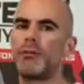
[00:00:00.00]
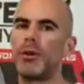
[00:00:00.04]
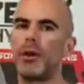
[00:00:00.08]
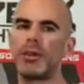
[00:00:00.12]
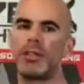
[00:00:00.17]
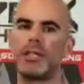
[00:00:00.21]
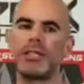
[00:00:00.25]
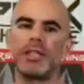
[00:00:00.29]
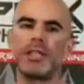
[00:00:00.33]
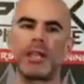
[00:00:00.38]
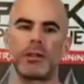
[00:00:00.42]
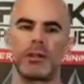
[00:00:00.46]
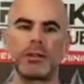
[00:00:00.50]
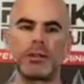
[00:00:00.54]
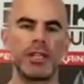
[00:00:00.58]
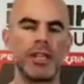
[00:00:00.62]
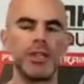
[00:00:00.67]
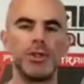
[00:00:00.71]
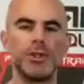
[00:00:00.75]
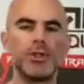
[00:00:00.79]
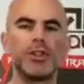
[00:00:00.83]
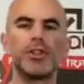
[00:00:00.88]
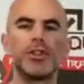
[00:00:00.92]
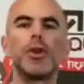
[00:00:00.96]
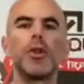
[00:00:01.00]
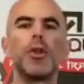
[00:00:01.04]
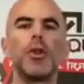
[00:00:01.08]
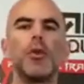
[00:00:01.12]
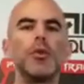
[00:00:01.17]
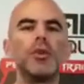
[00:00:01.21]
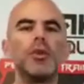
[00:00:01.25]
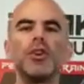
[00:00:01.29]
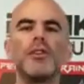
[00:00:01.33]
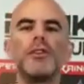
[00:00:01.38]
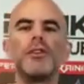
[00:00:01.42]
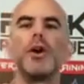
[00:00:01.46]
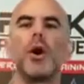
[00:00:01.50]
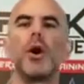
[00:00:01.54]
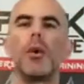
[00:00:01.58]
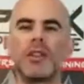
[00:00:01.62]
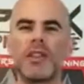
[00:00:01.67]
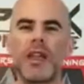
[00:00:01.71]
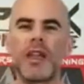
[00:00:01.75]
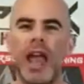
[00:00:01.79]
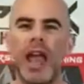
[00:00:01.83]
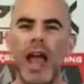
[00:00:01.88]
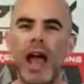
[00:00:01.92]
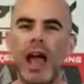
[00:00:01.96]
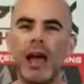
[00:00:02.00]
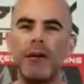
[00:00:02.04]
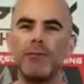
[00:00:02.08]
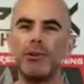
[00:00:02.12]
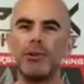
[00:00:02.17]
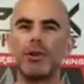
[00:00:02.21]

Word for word: all these other things. You don't even know, the, you don't even know what they have.